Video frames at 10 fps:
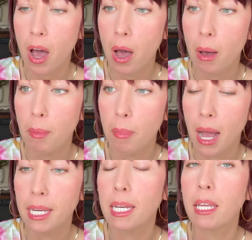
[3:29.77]
um,
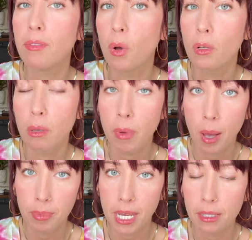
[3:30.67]
I need to give you all some
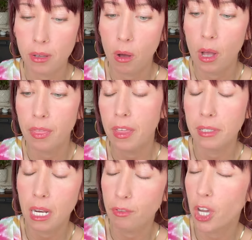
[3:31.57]
updates on,
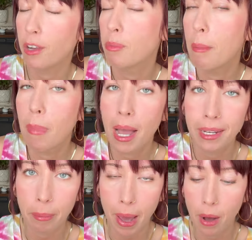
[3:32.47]
things that I've changed my
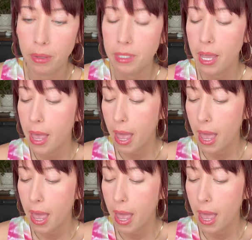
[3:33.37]
mind about.